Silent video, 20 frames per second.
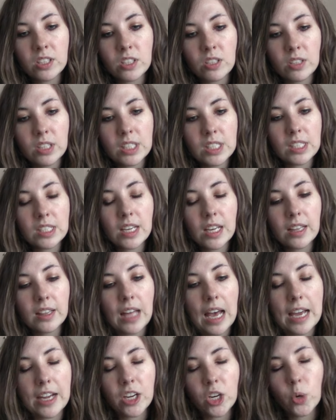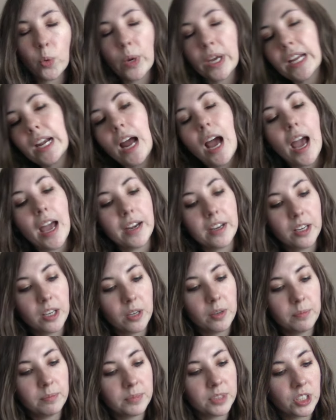So this is a lighter weight
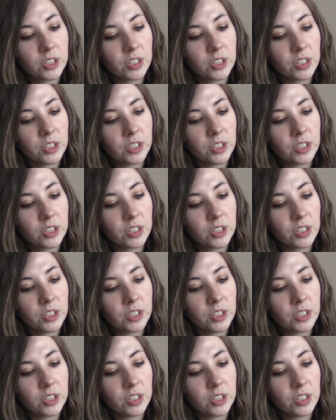item,